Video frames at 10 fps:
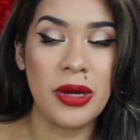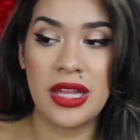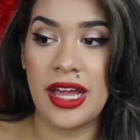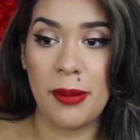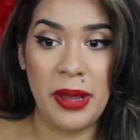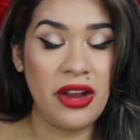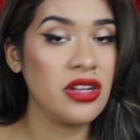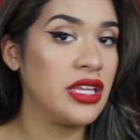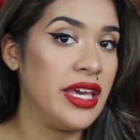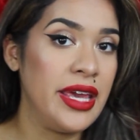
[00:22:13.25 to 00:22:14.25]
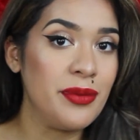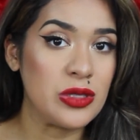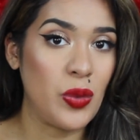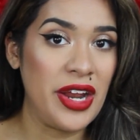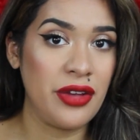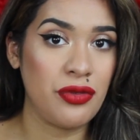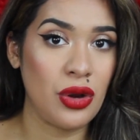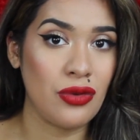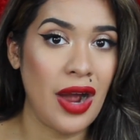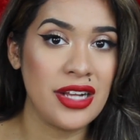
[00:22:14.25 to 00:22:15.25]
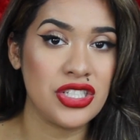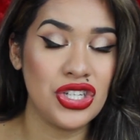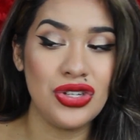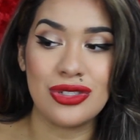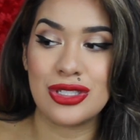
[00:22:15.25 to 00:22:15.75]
but like apparently he was waiting for a ride too.